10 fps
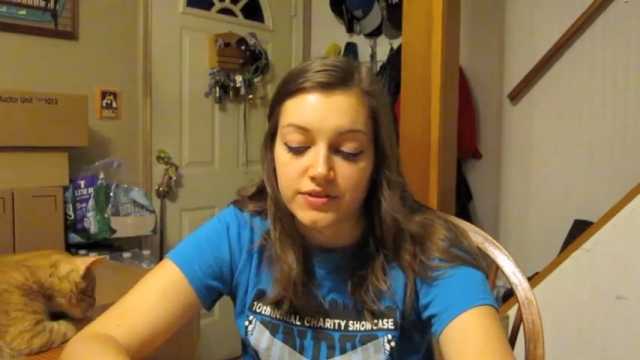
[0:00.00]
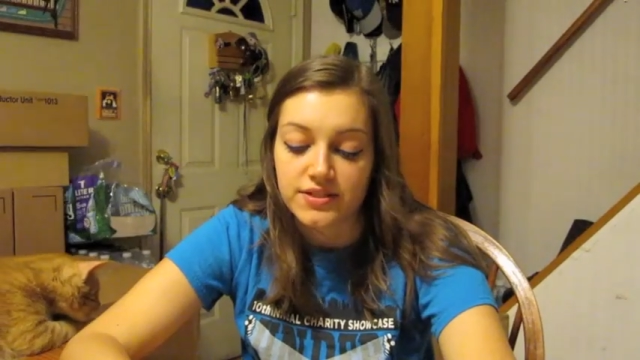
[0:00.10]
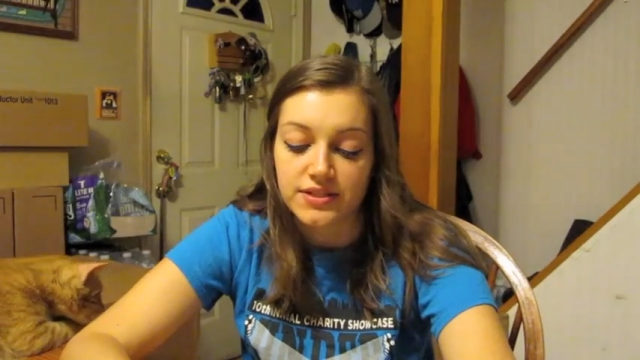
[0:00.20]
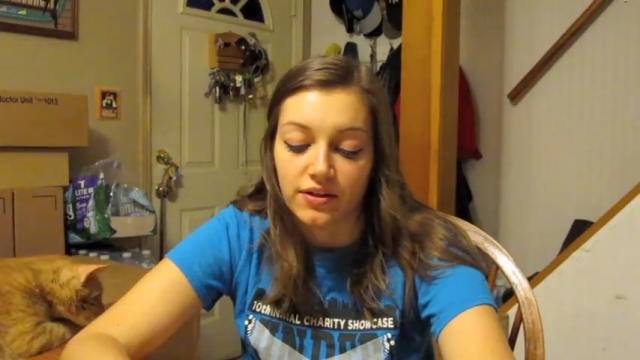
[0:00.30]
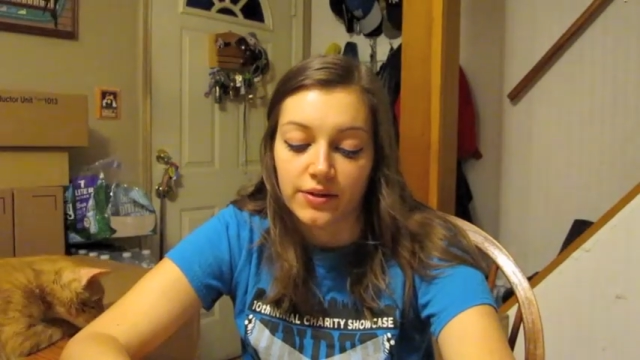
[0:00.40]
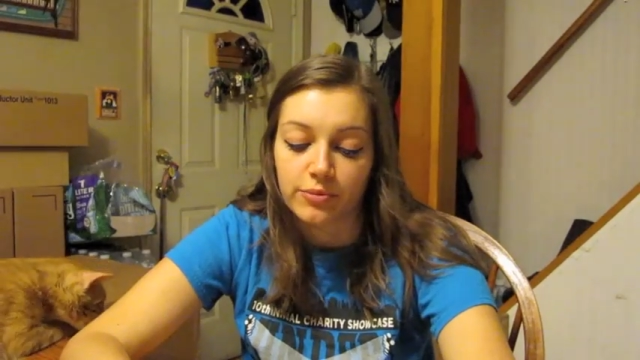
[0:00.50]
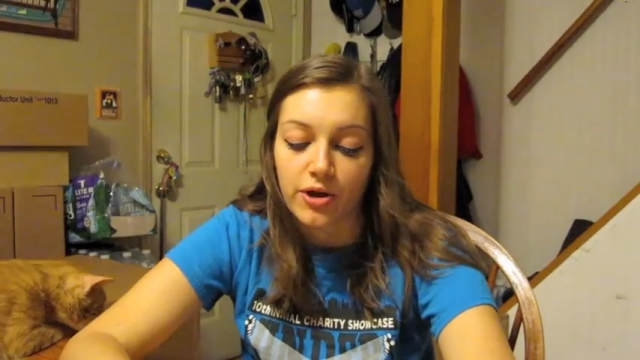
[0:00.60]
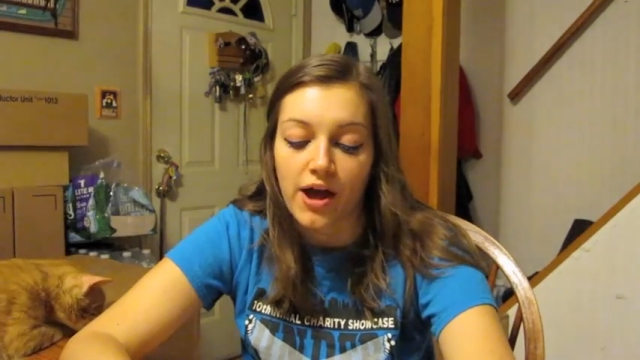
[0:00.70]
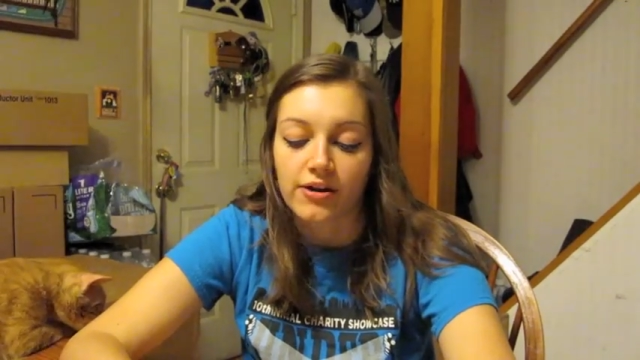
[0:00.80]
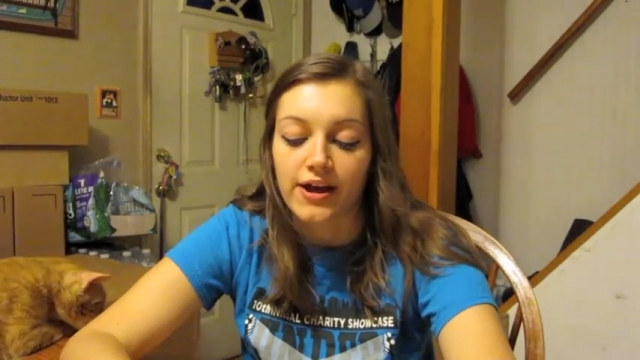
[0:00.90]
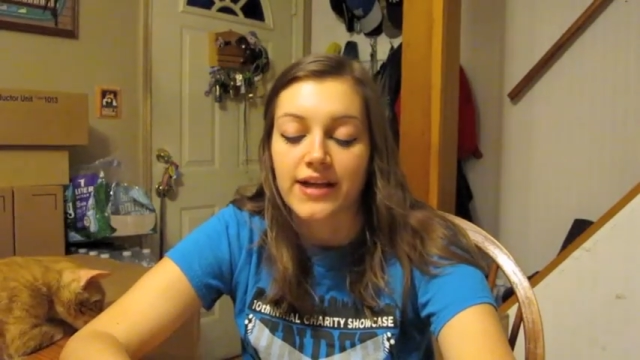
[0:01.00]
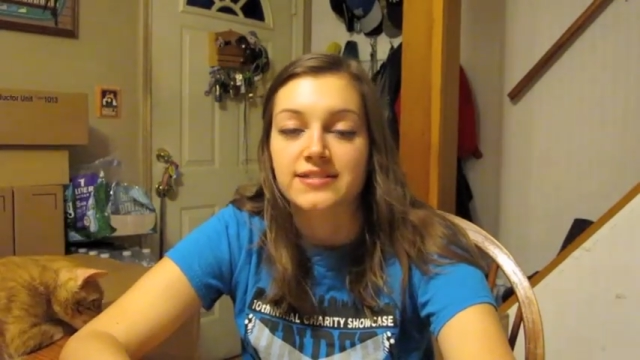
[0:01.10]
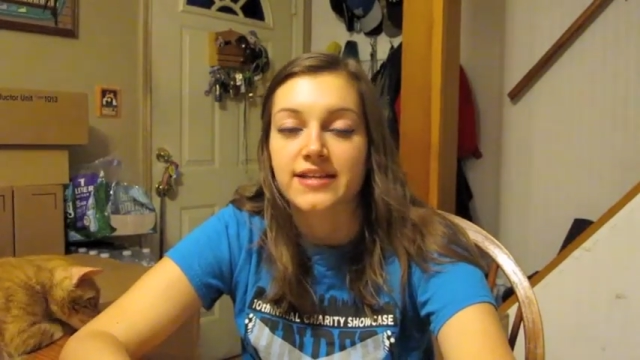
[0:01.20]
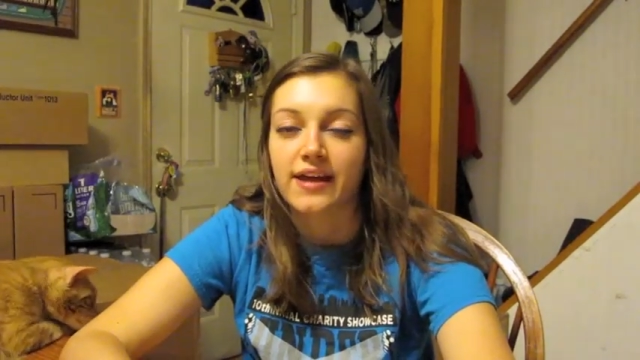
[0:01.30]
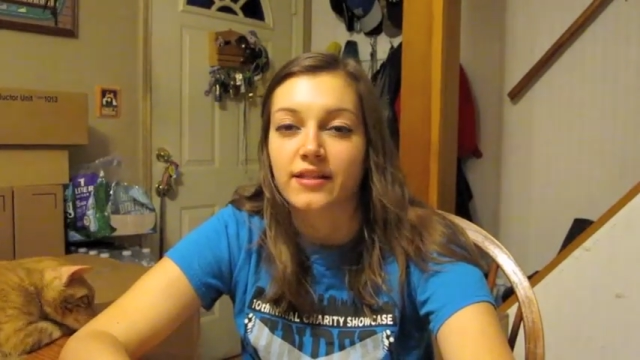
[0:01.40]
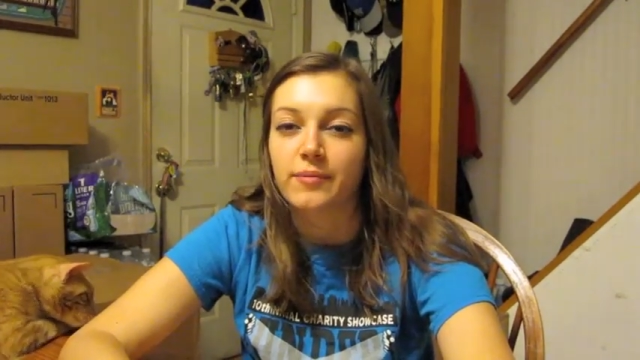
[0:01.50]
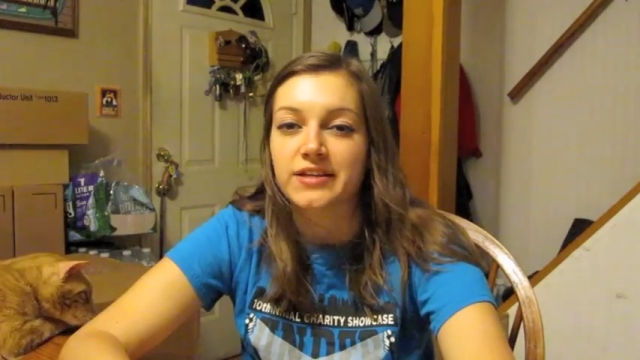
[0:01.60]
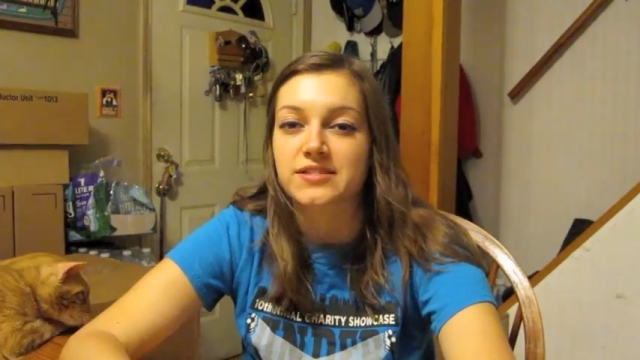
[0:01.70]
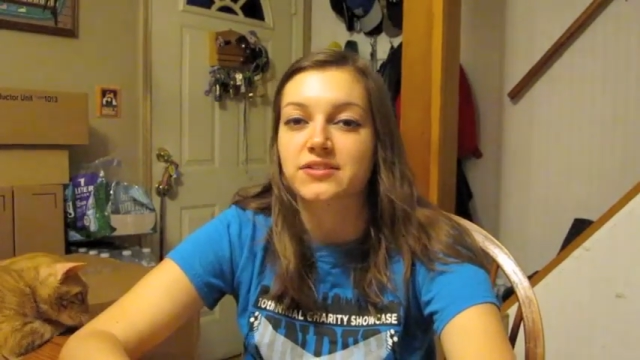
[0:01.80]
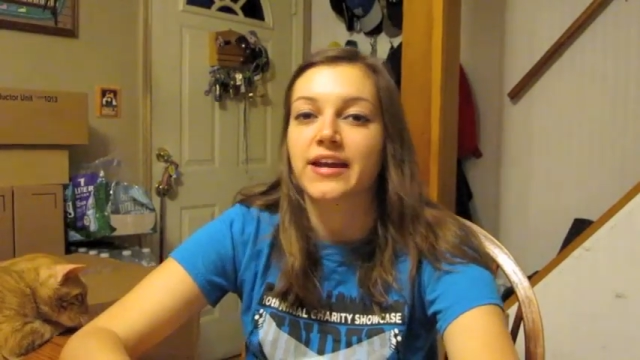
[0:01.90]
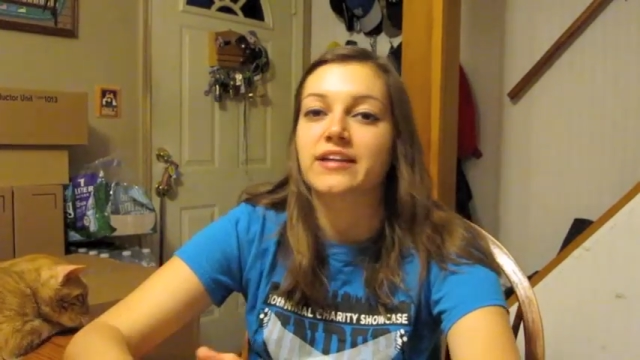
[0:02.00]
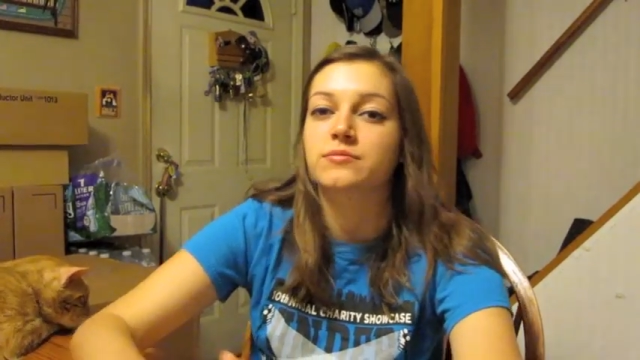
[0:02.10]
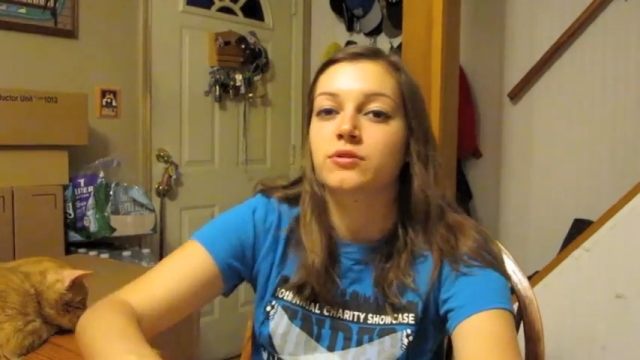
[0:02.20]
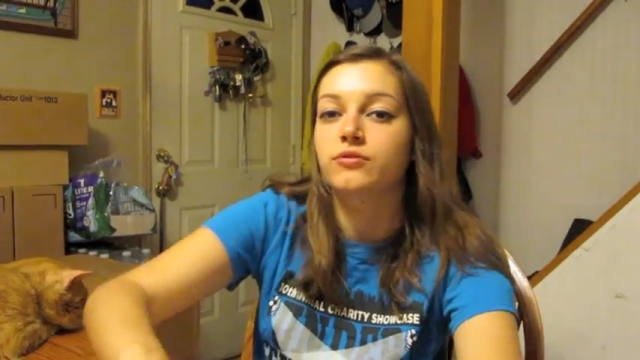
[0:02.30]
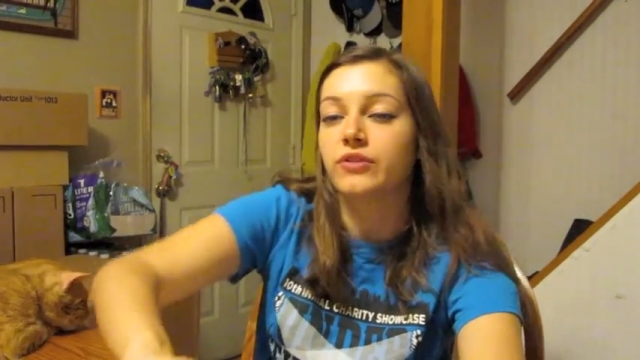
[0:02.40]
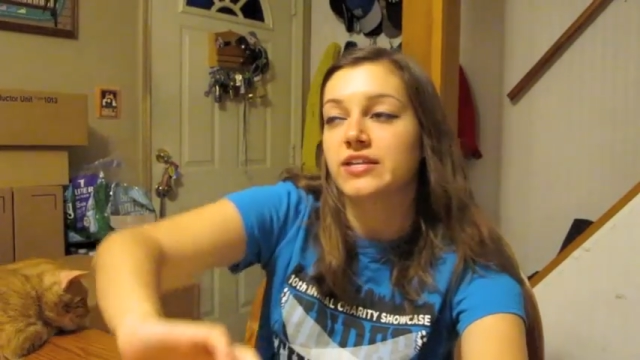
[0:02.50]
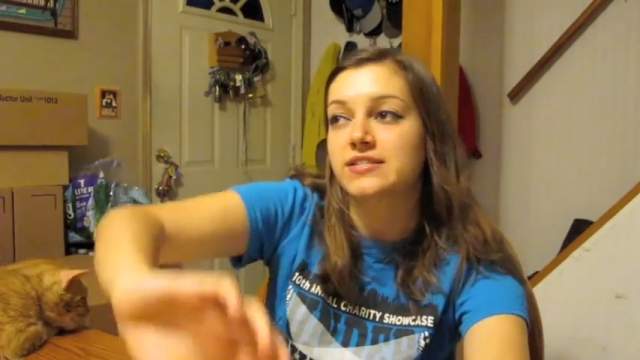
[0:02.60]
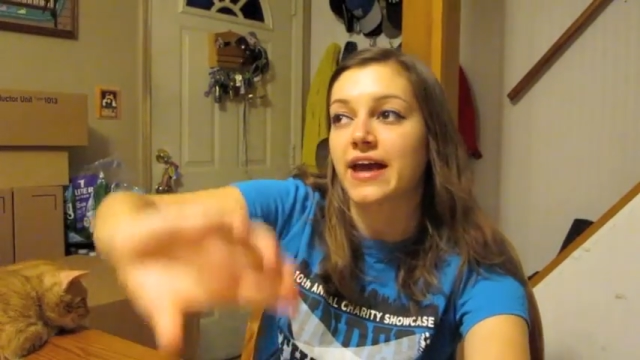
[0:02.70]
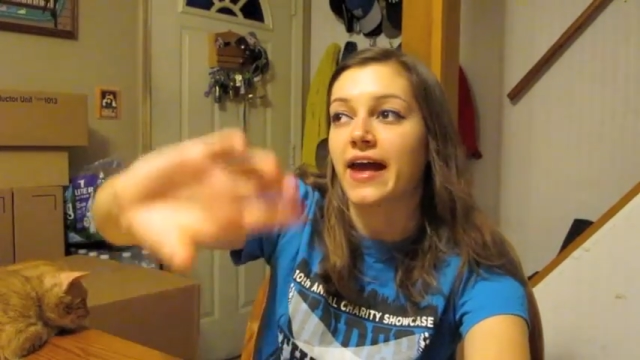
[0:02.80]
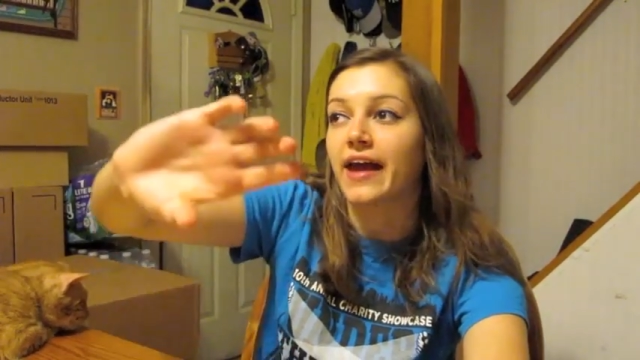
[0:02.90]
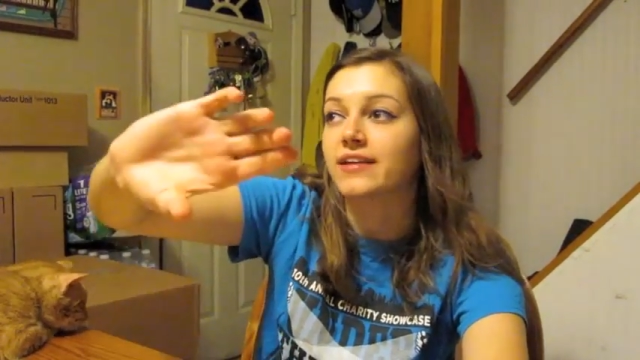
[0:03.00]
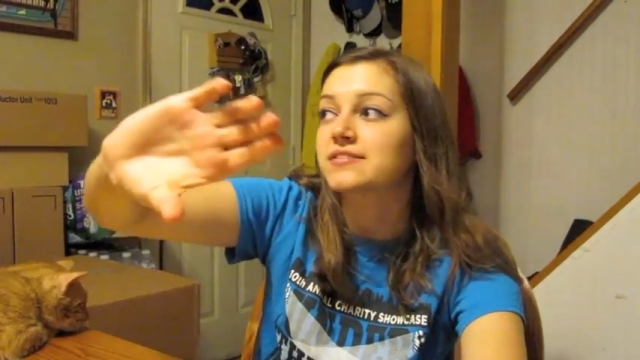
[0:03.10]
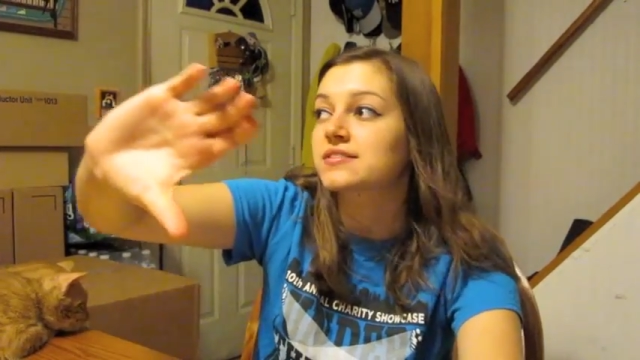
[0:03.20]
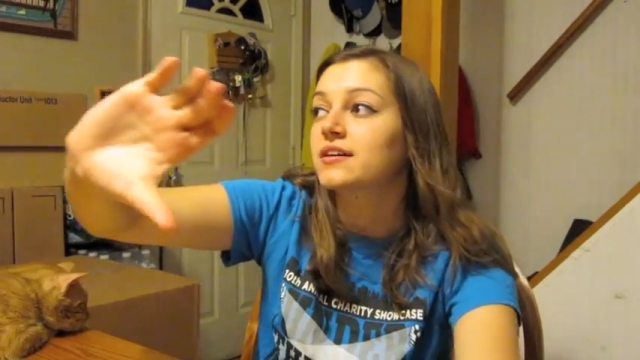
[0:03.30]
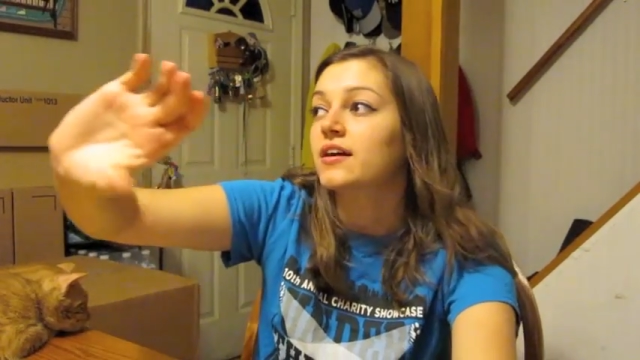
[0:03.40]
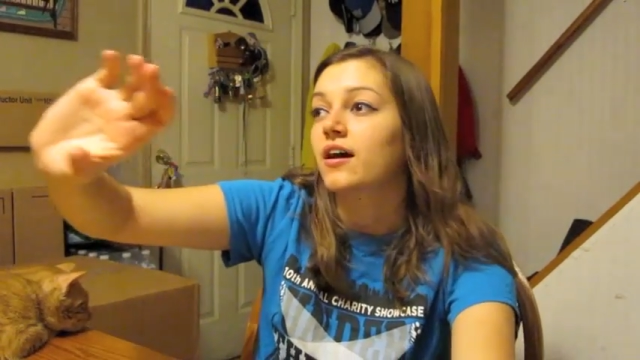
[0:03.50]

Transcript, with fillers: still in progress, and they basically had to move these eggs